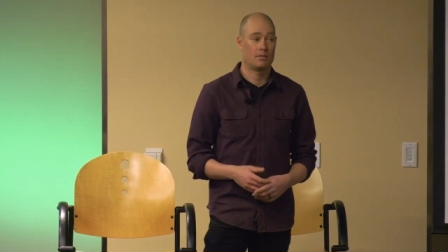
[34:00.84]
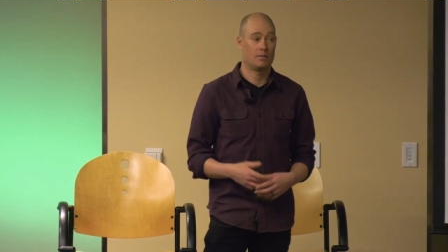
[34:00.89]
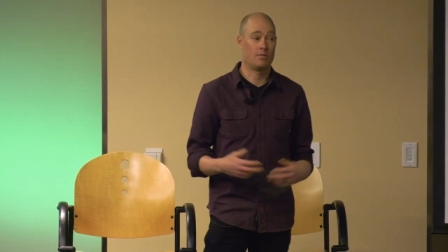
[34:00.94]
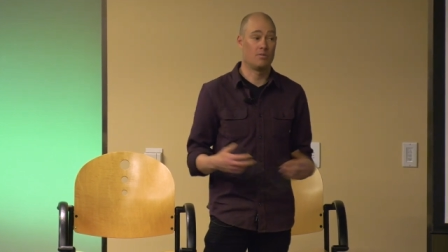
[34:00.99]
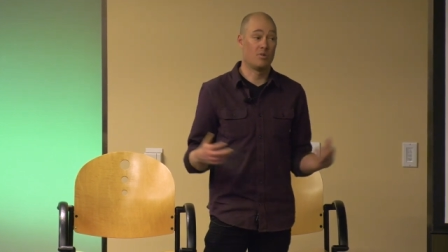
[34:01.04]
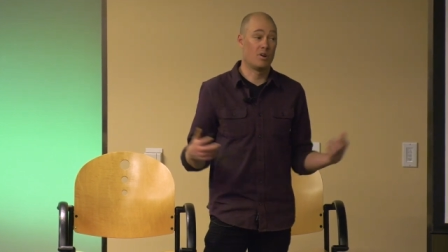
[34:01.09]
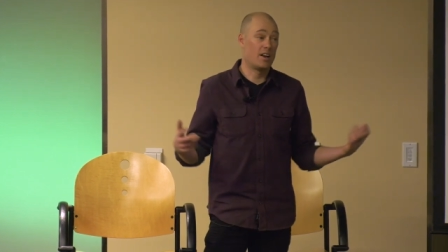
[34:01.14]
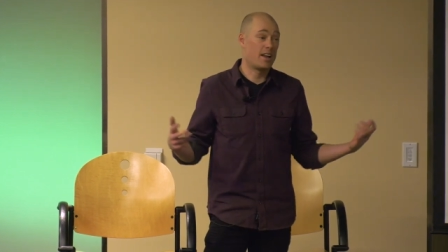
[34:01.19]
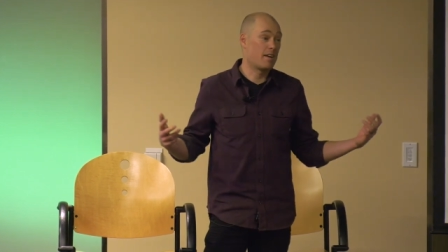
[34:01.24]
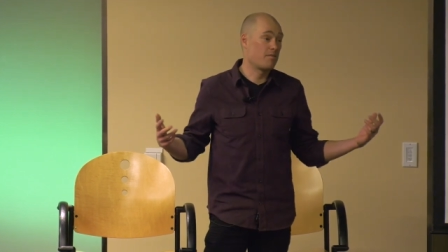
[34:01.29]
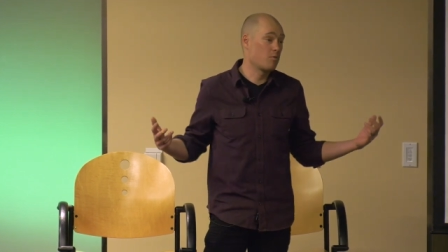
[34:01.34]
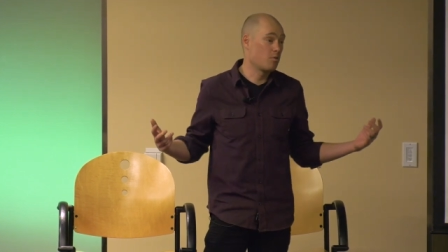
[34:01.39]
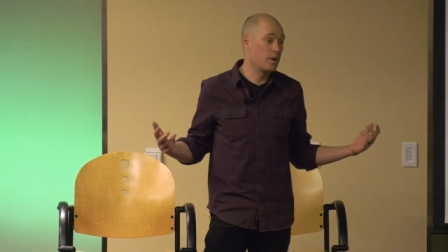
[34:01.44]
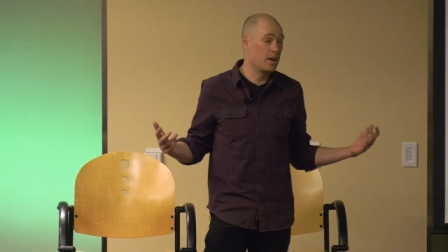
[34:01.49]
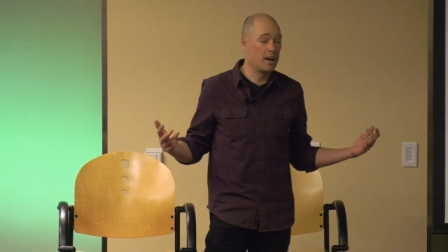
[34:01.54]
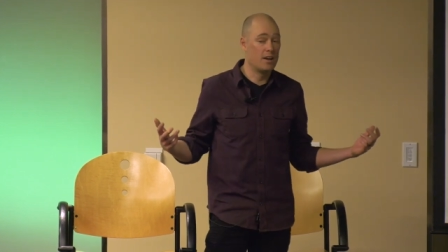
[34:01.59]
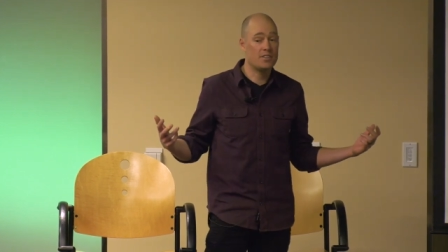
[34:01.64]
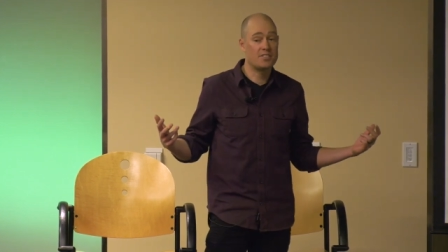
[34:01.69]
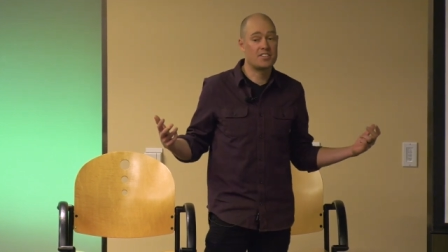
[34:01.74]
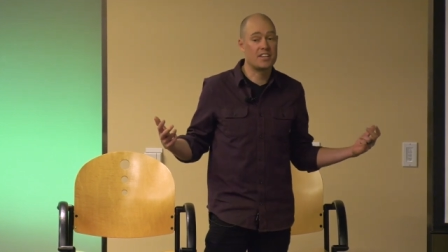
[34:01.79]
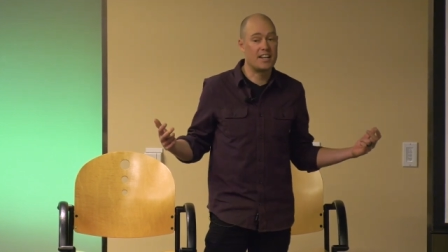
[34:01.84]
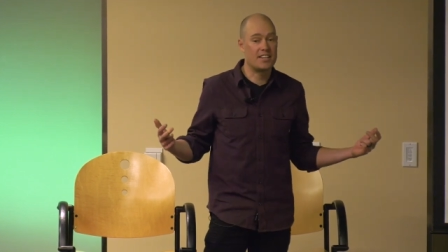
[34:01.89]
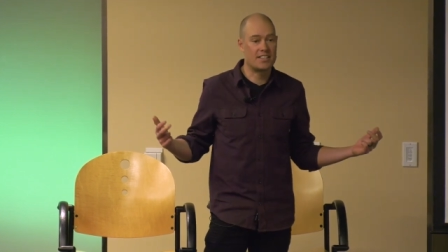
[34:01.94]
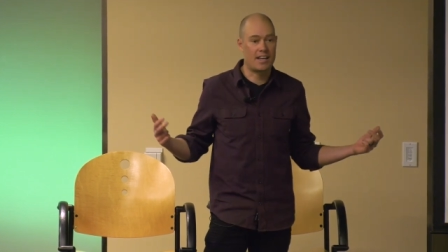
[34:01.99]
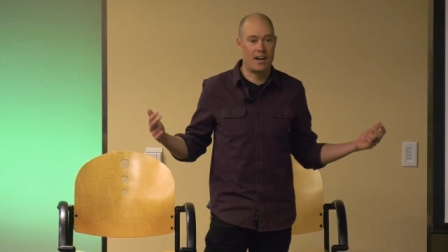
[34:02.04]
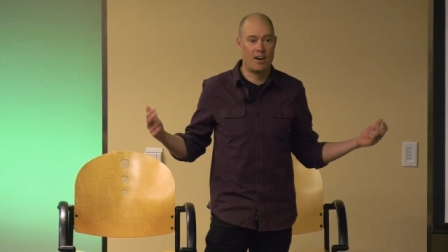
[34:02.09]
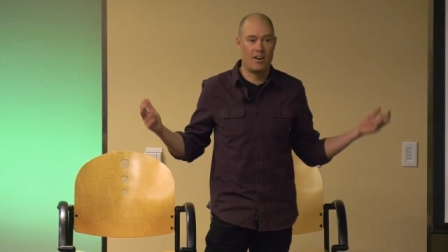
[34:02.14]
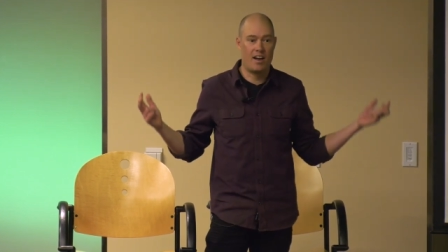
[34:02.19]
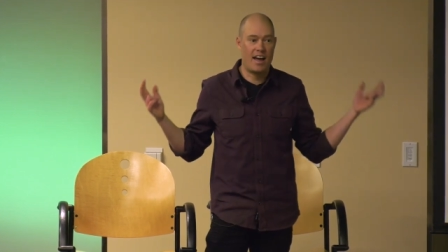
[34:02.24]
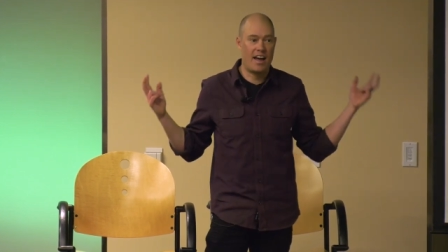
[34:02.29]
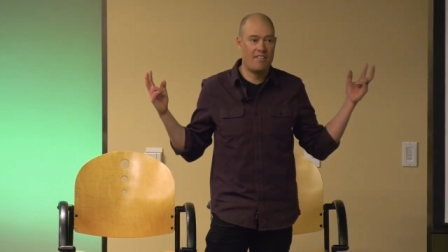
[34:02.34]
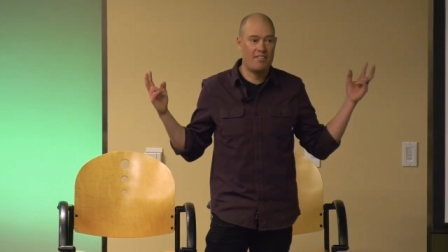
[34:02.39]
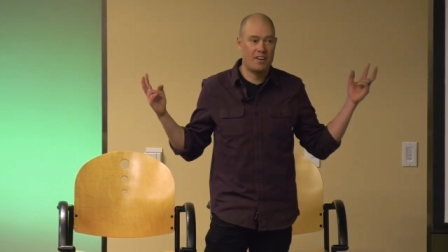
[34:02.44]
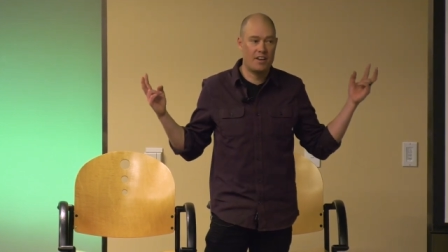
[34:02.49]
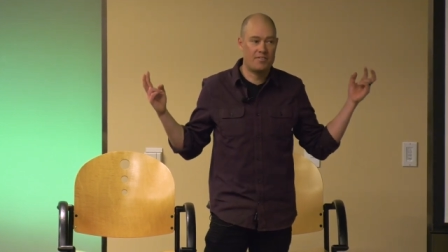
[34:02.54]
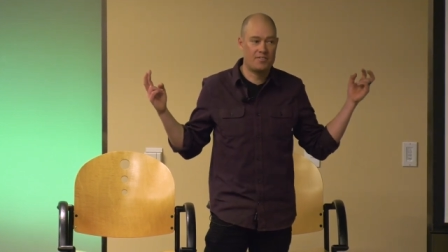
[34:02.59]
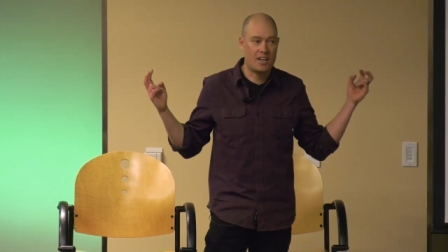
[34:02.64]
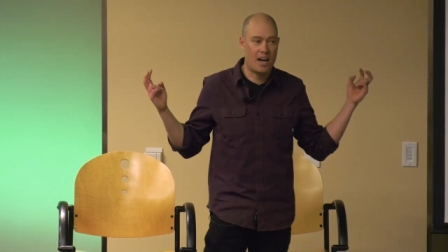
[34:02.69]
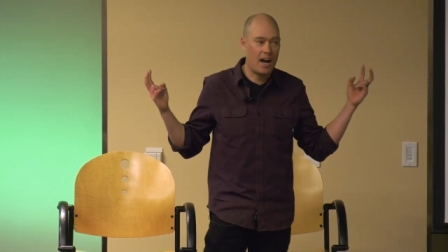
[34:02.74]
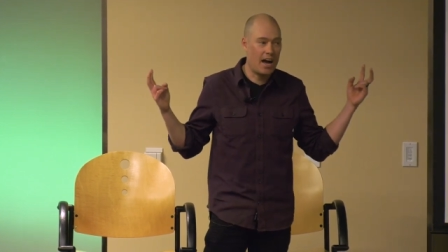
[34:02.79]
And what everyone else says, I don't have
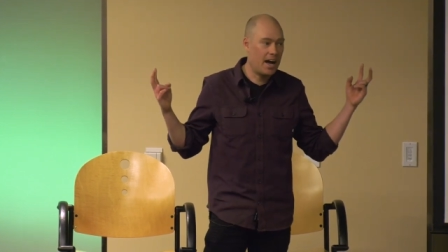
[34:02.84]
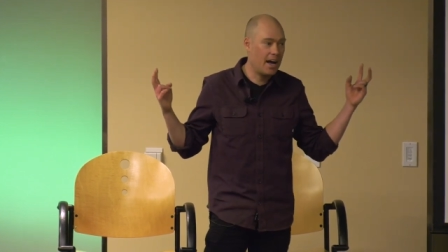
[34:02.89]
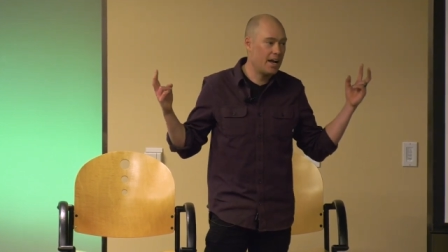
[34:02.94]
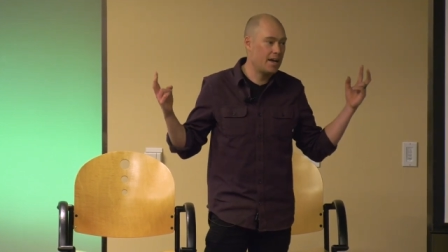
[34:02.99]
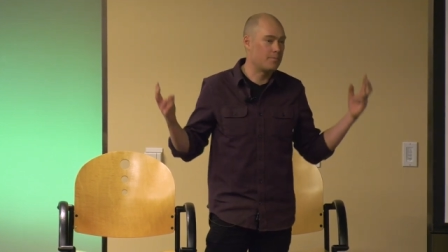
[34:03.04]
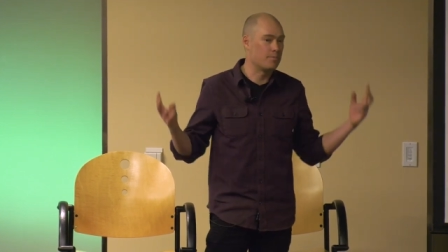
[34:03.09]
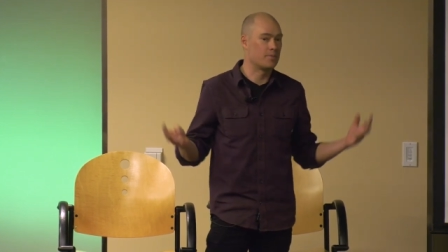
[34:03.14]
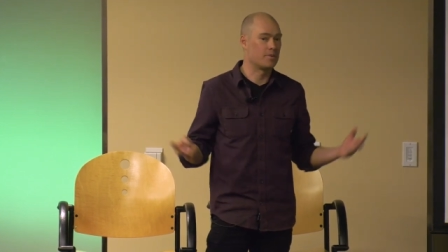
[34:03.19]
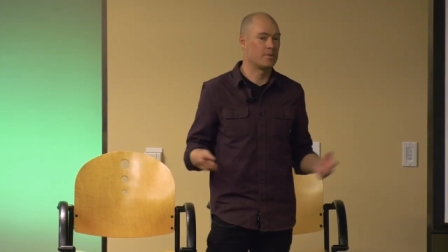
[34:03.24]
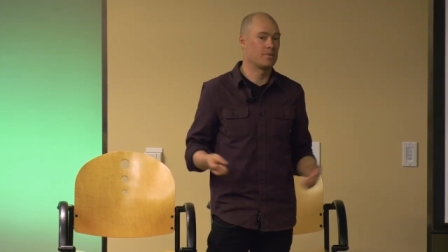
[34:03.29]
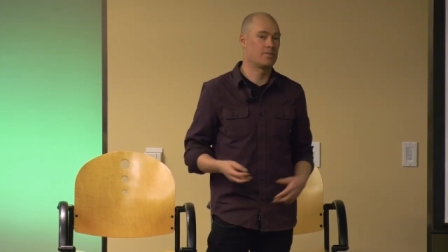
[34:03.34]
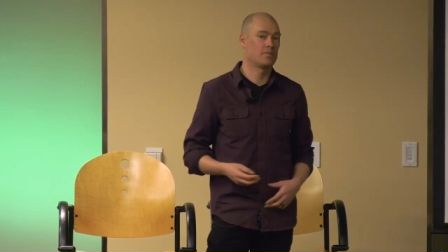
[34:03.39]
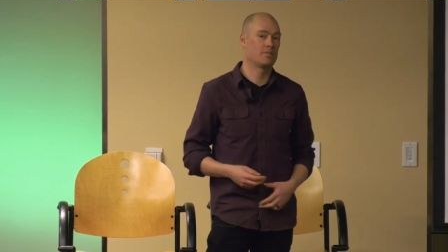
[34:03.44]
enough time.